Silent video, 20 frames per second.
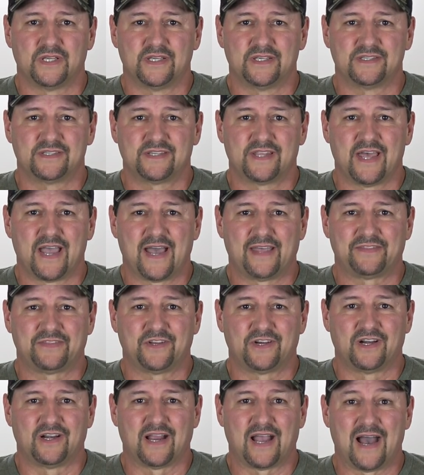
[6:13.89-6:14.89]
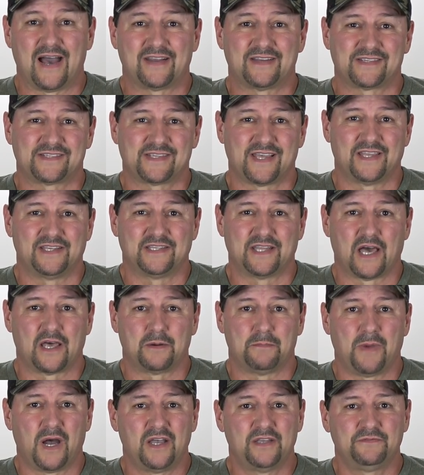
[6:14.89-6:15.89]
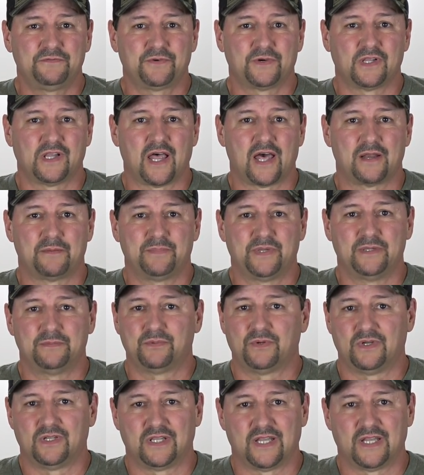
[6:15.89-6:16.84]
is that they're out of sight and out of mind for a lot of people,